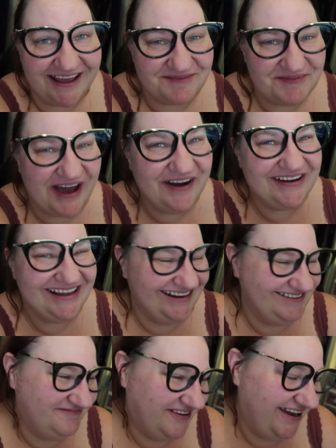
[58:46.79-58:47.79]
like about
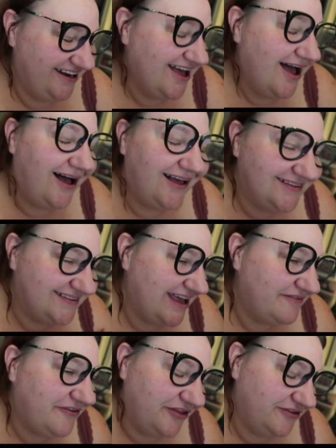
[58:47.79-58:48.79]
it. But I'll
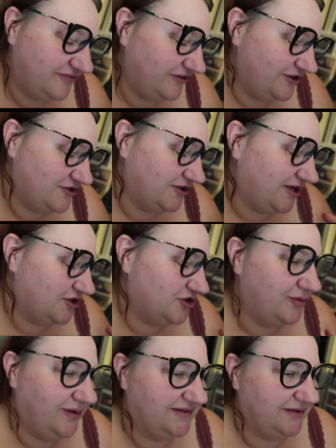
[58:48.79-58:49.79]
save all the footage in case
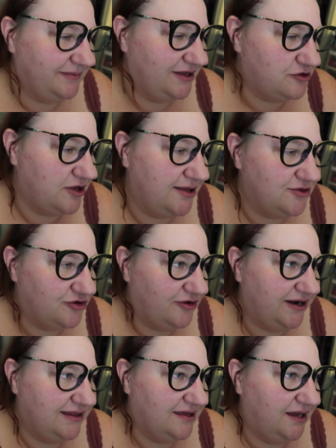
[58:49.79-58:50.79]
she wants something changed
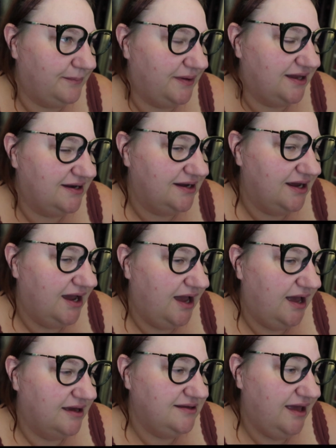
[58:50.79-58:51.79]
or anything. But
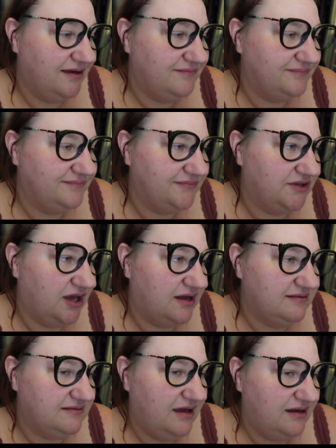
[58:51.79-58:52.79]
yeah,
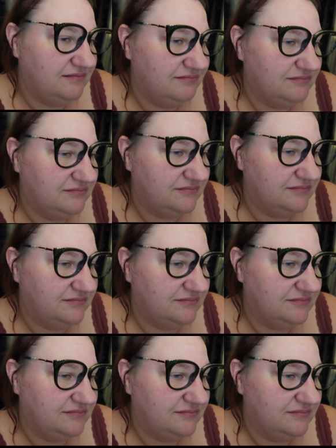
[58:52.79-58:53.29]
got it done.